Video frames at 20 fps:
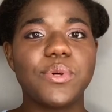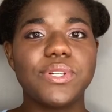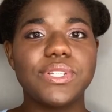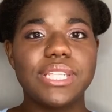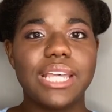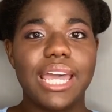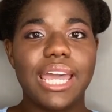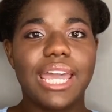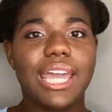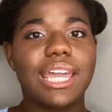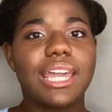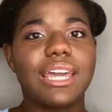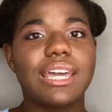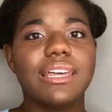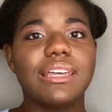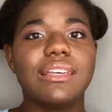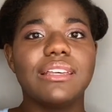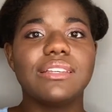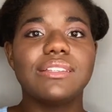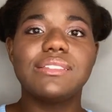saying
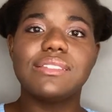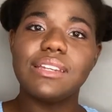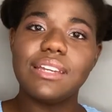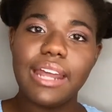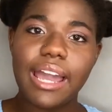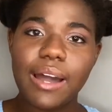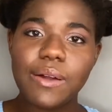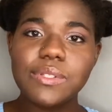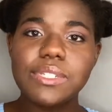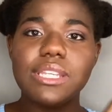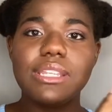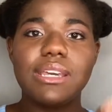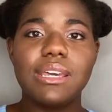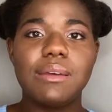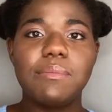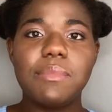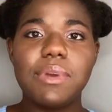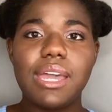stood out to them,